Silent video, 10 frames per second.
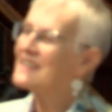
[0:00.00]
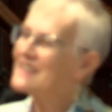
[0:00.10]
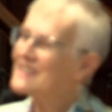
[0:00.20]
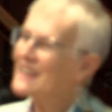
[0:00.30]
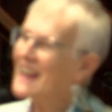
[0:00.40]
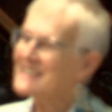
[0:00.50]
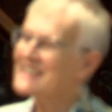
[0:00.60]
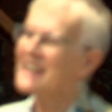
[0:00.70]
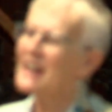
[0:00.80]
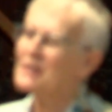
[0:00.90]
So let's
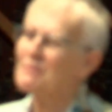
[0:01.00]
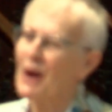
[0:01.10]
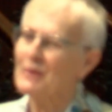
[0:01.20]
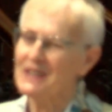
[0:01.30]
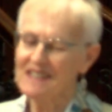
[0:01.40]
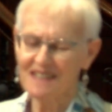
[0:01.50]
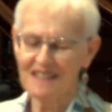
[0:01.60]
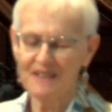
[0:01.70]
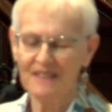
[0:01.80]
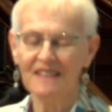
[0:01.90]
take a moment
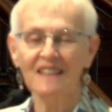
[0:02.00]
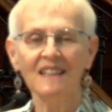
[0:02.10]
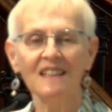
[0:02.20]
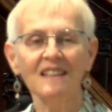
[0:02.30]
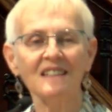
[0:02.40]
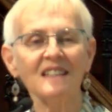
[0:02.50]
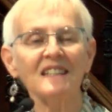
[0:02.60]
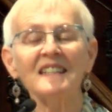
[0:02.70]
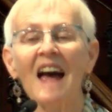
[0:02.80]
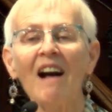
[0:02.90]
to
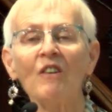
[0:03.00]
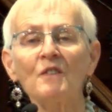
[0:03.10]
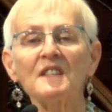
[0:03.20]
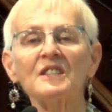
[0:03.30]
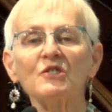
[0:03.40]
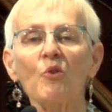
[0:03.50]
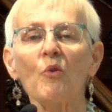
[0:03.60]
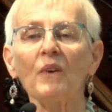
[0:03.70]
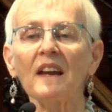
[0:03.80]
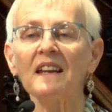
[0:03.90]
tell the
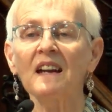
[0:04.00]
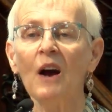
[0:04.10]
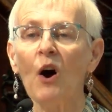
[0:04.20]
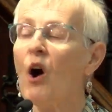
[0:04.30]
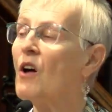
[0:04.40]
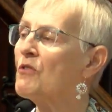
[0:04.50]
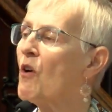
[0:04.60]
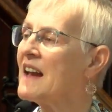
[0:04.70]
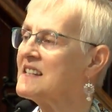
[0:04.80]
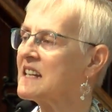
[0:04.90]
story of
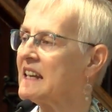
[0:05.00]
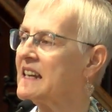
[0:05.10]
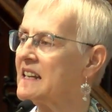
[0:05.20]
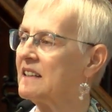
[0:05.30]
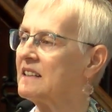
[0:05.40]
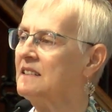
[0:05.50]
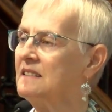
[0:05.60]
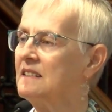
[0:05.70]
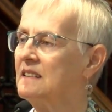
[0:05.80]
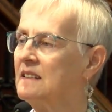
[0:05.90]
right here,
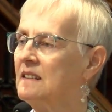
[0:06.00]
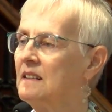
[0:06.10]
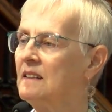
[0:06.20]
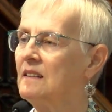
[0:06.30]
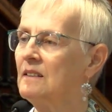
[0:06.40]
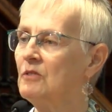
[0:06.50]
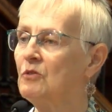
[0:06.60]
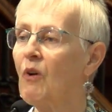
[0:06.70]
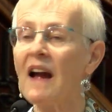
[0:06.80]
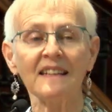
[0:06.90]

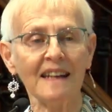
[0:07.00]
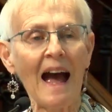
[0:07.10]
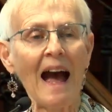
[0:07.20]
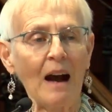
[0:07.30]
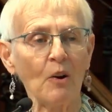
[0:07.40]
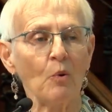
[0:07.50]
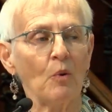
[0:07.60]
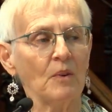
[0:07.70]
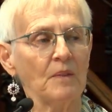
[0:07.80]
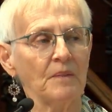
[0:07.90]
right now.
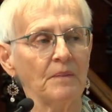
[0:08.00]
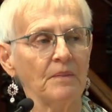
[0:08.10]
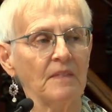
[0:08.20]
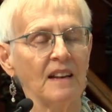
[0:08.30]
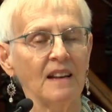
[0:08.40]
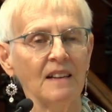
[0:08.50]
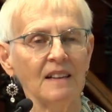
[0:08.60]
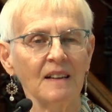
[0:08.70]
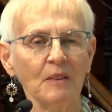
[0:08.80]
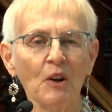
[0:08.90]

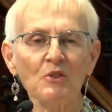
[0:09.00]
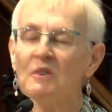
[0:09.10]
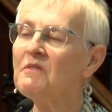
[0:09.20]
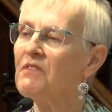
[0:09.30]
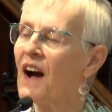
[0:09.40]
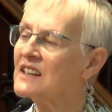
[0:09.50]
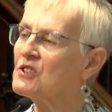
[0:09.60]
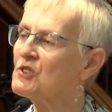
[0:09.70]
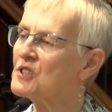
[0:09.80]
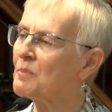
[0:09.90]
I'm going to invite
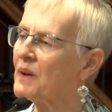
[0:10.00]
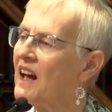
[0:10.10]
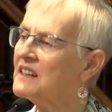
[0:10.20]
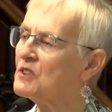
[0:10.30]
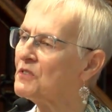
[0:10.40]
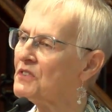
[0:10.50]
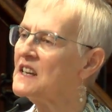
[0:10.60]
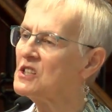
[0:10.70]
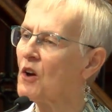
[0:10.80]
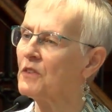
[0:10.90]
you to plant your
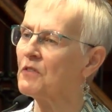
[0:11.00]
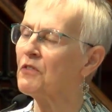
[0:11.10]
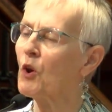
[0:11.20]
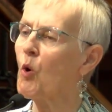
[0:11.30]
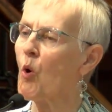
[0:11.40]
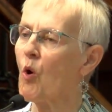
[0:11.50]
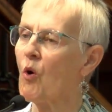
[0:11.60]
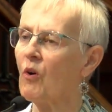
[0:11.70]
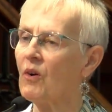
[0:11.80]
feet on the floor.